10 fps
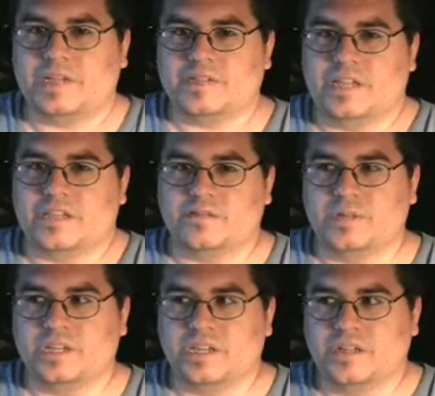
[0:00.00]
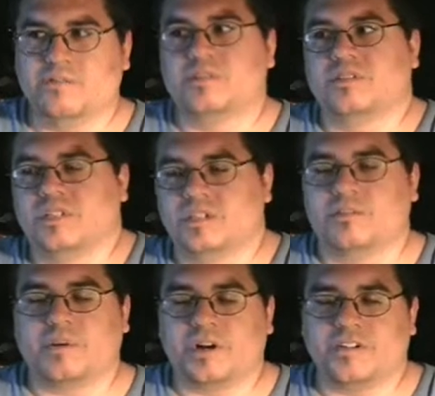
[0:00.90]
house last weekend, which was
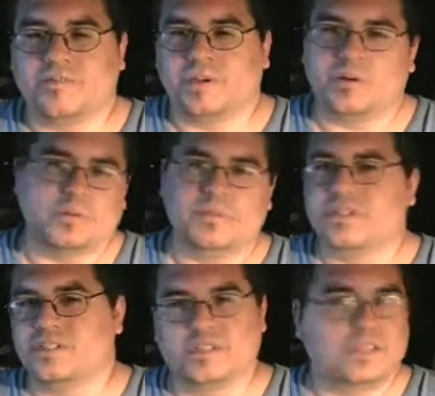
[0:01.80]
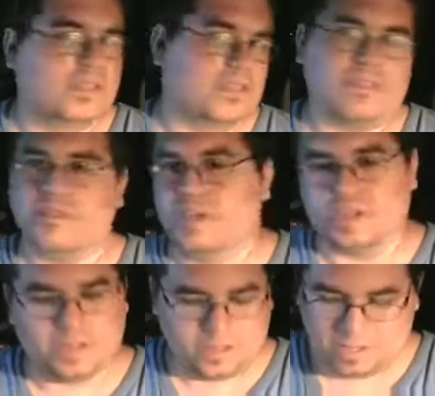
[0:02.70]
another part of my whole busy
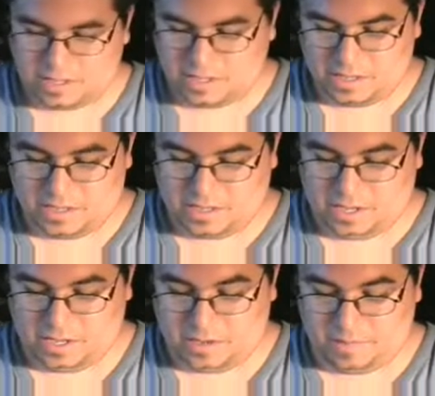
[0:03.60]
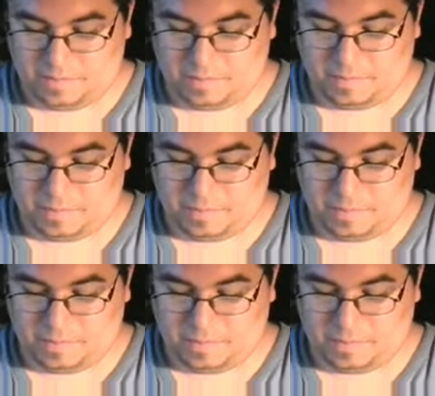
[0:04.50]
thing. I